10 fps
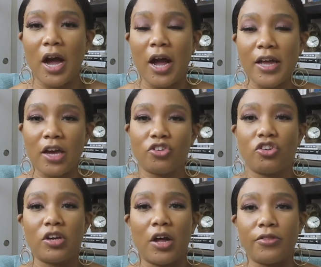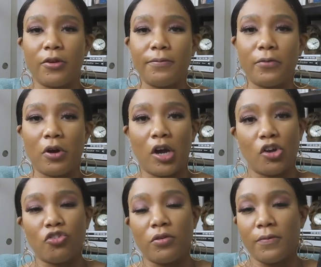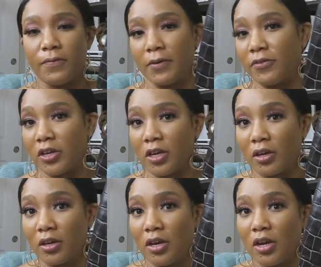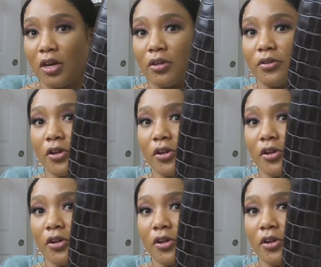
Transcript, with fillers: I actually got them for one hundred fifty dollars.